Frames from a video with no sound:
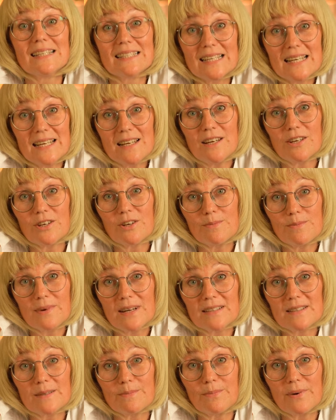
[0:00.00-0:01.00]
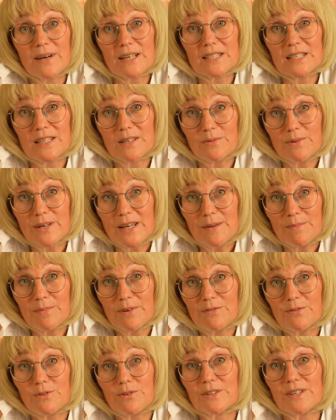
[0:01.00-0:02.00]
Sadly, her mother passed away
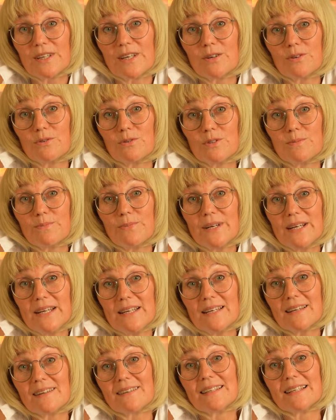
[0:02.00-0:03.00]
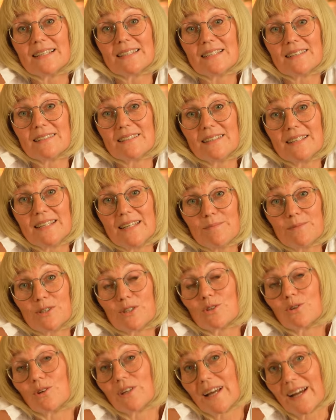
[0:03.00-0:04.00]
before they could bring that dream
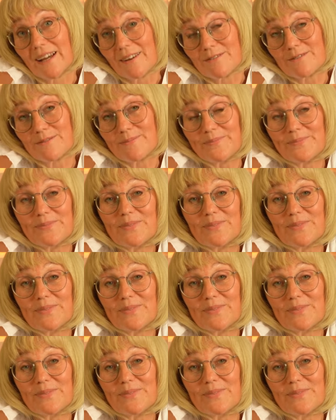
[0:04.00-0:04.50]
to life.